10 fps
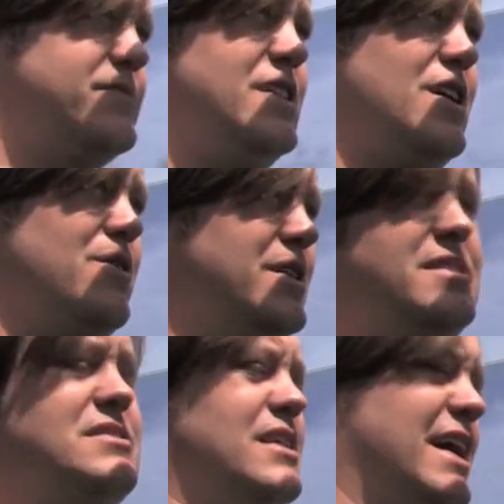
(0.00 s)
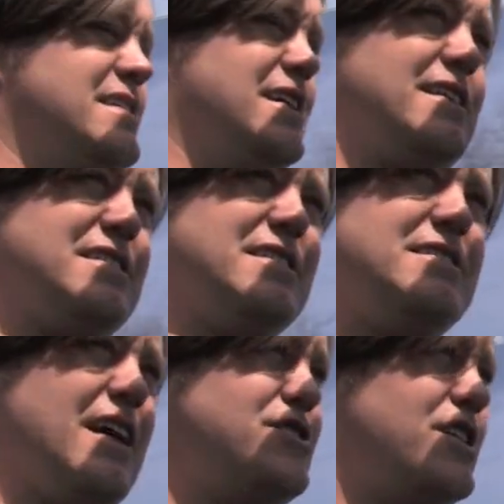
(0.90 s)
You know, it's, like I said, it's a
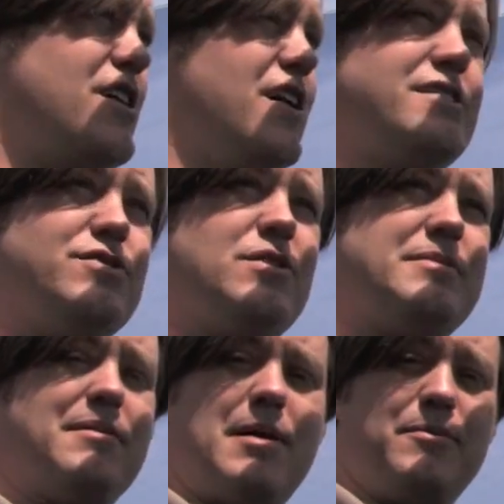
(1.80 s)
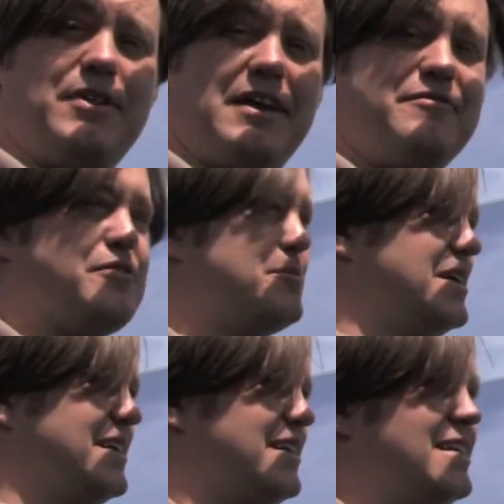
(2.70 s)
nostalgic car. It's a trip down memory lane for me.
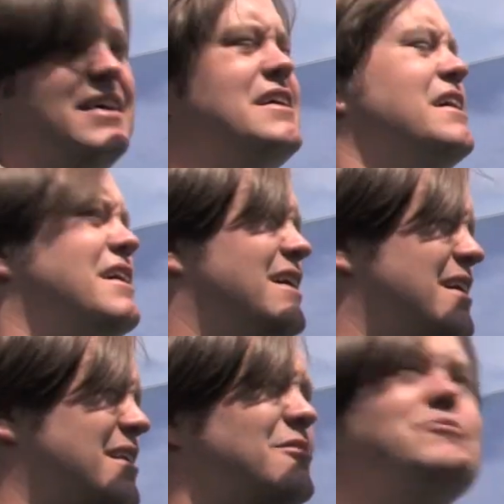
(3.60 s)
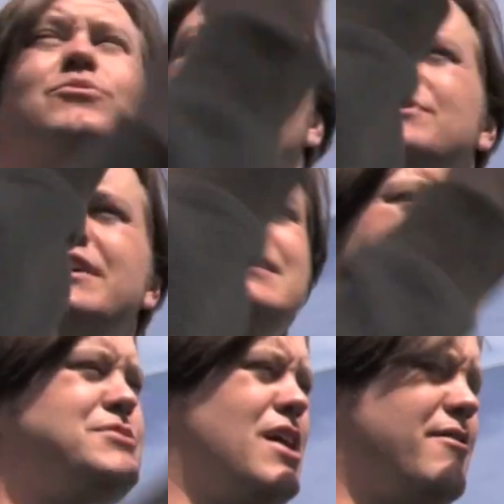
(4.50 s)
And
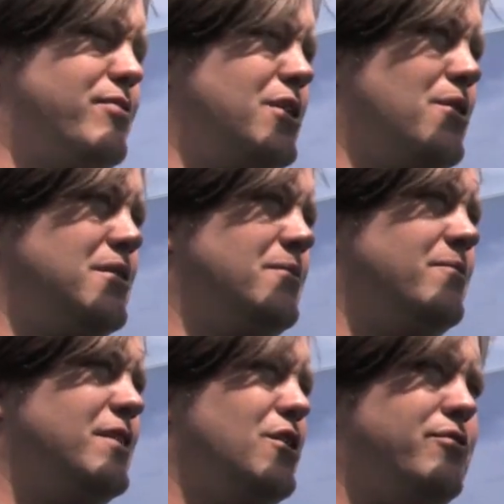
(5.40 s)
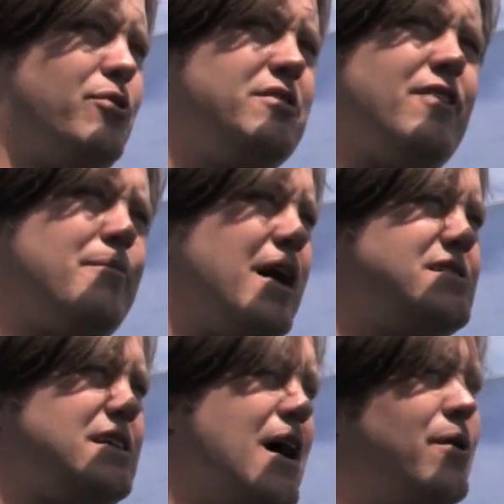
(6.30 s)
T-tops off, we're going, 45
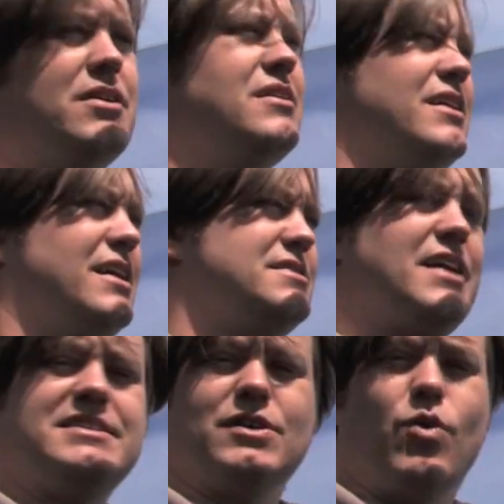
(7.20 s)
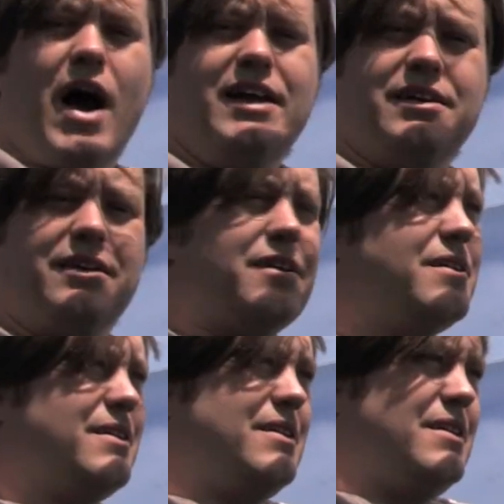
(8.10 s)
miles an hour, and it's nice and quiet in here.
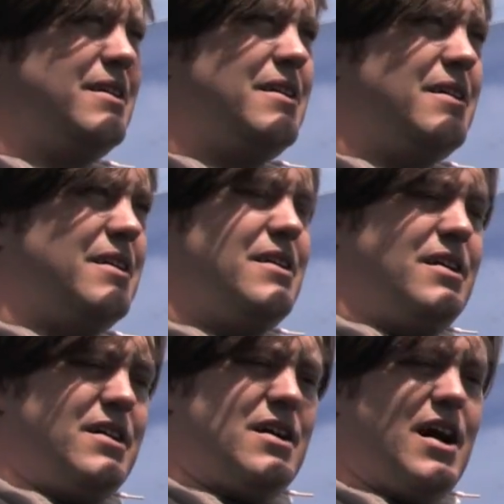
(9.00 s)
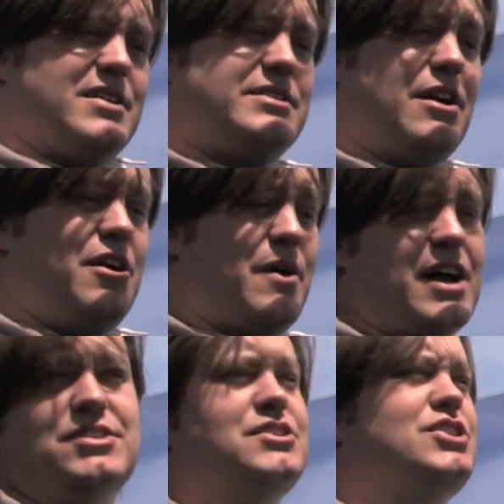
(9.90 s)
Steering wheel
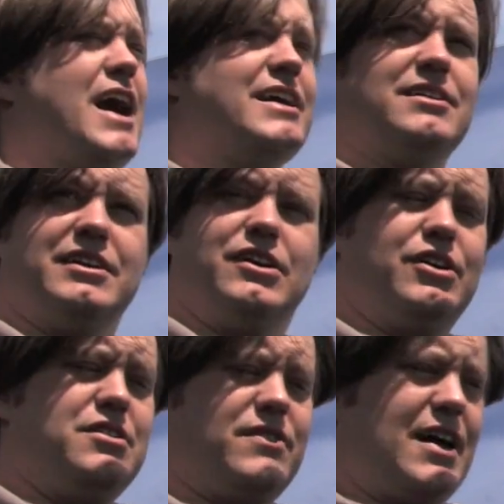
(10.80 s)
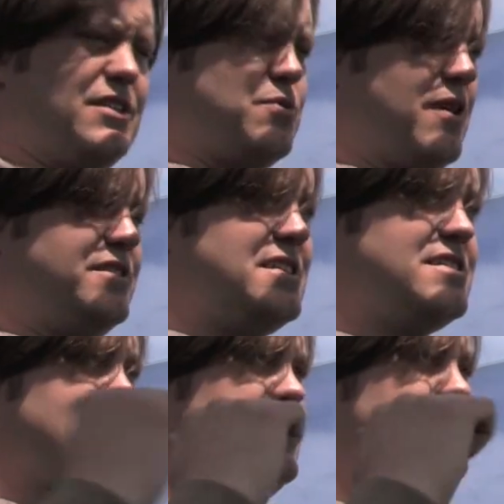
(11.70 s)
actually shockingly good. You've got a 12-disc
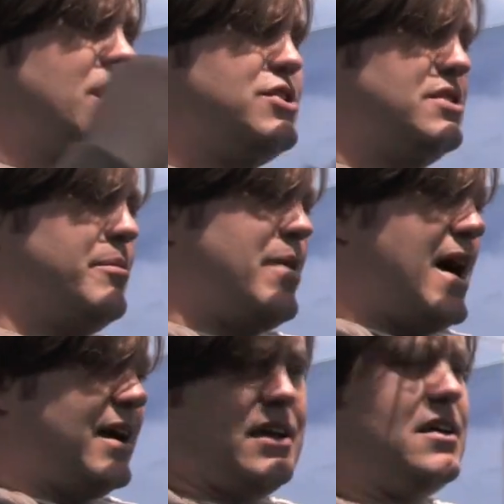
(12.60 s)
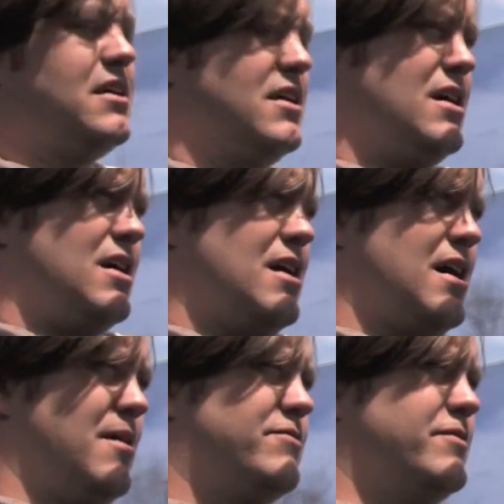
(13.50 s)
CD changer in the back
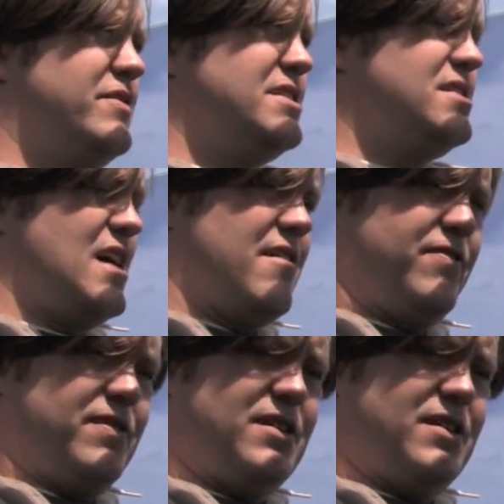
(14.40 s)
from VCF.